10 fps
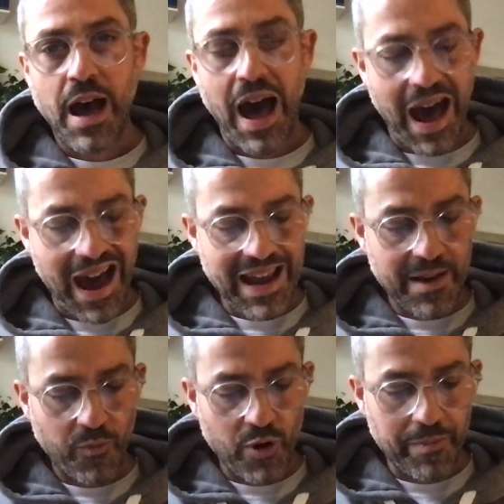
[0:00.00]
I
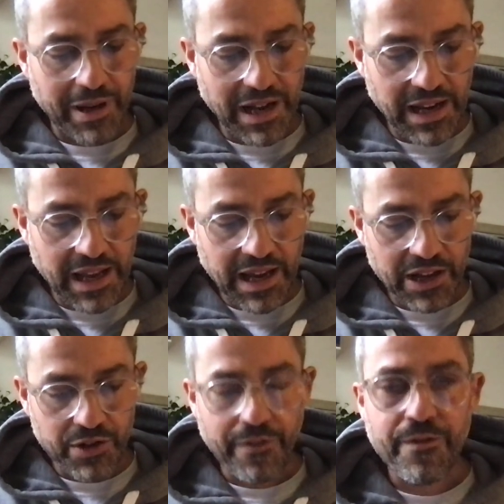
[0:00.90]
am repeating it
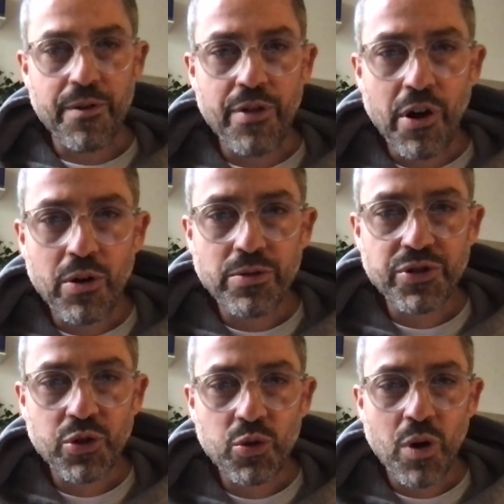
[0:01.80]
for those
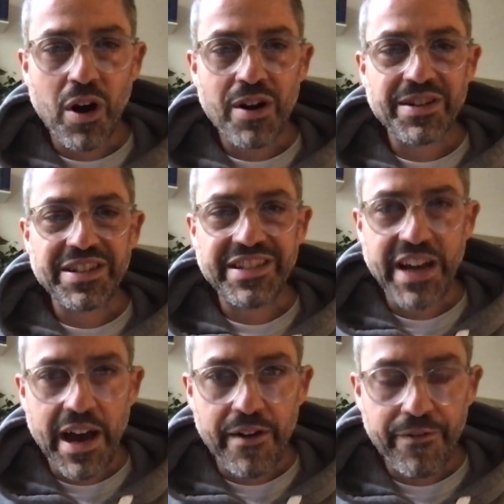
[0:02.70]
who are
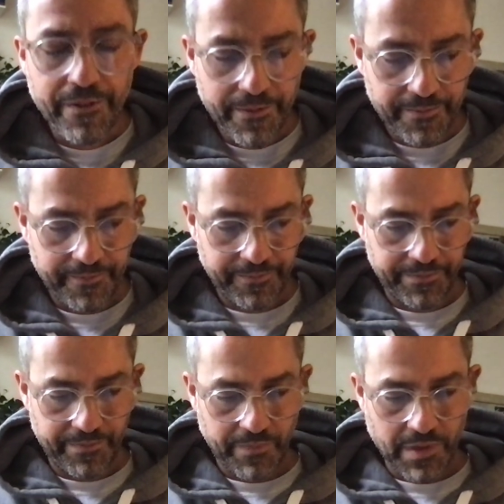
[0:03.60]
deaf.
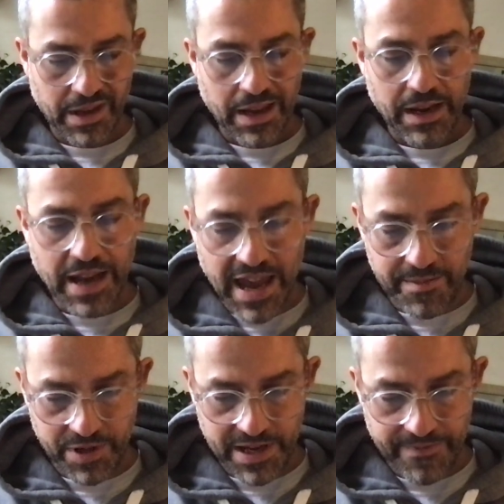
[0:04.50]

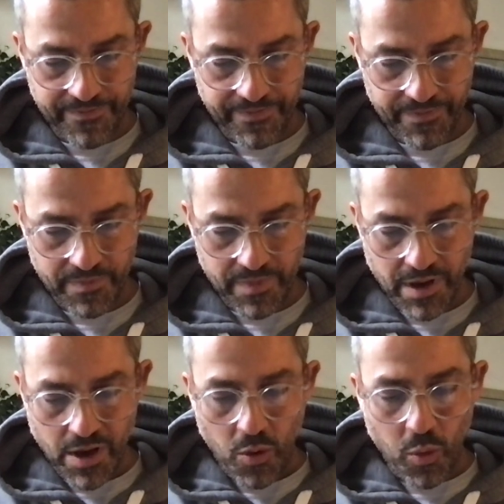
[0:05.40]
Namely,
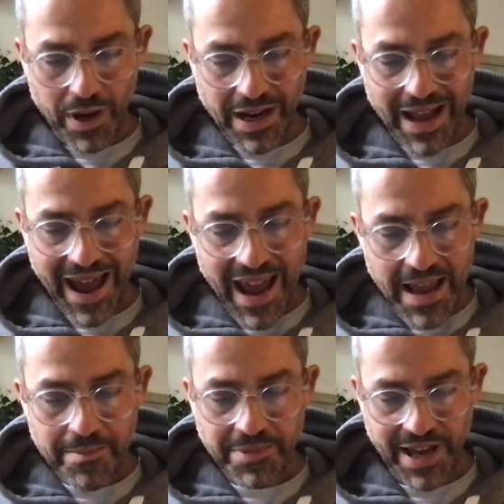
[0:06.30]
what it
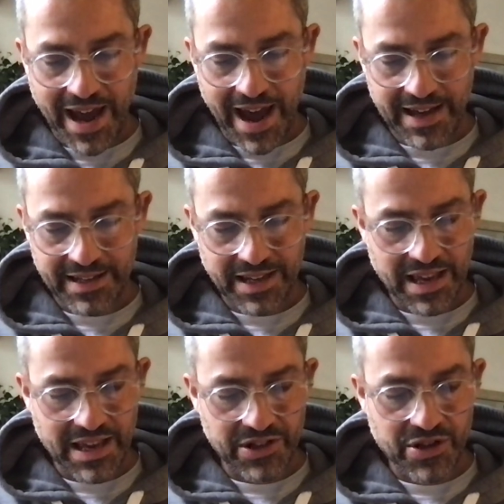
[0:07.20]
aims at
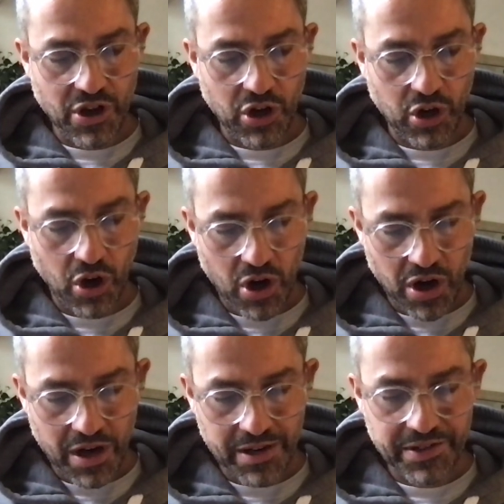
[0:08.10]
is the
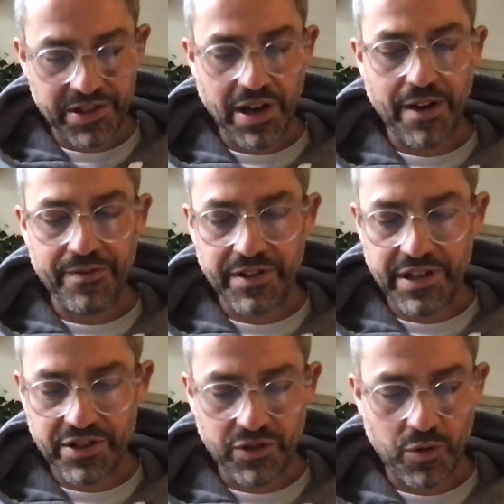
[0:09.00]
cause of
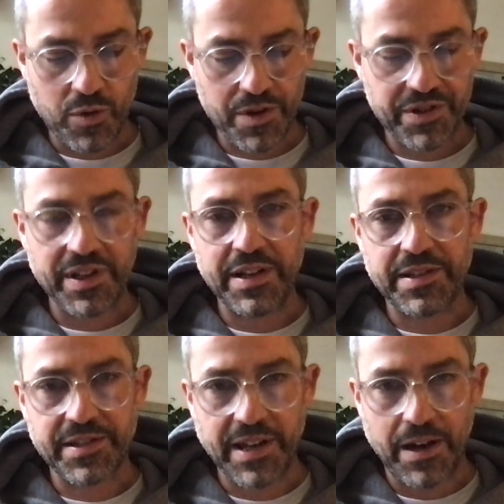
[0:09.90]
discourse
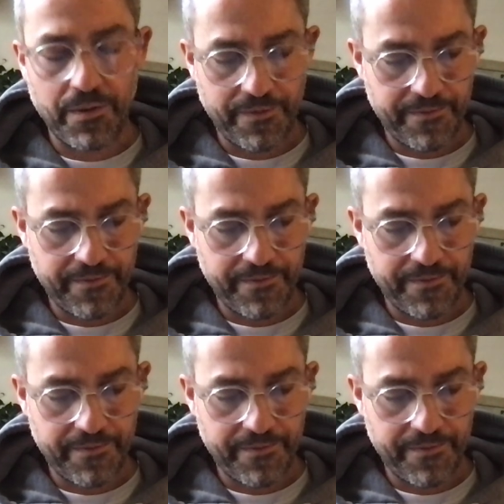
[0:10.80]
itself.